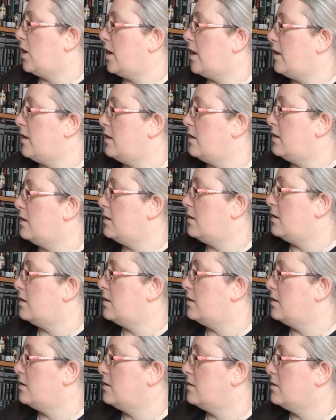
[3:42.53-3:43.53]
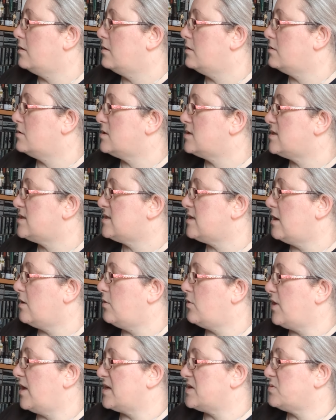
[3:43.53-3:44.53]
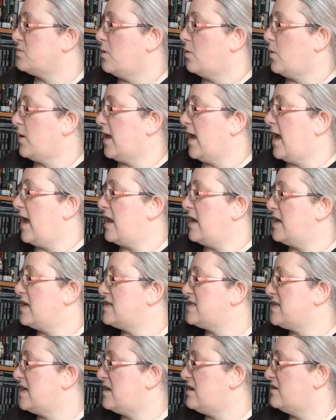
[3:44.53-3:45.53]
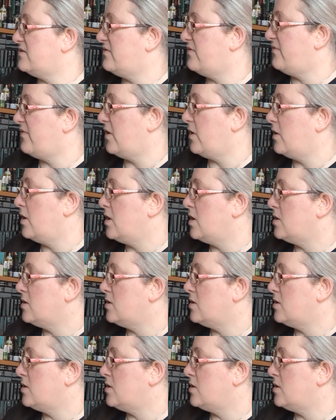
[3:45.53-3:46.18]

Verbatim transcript: Uh, so that's what we're getting instead of uh,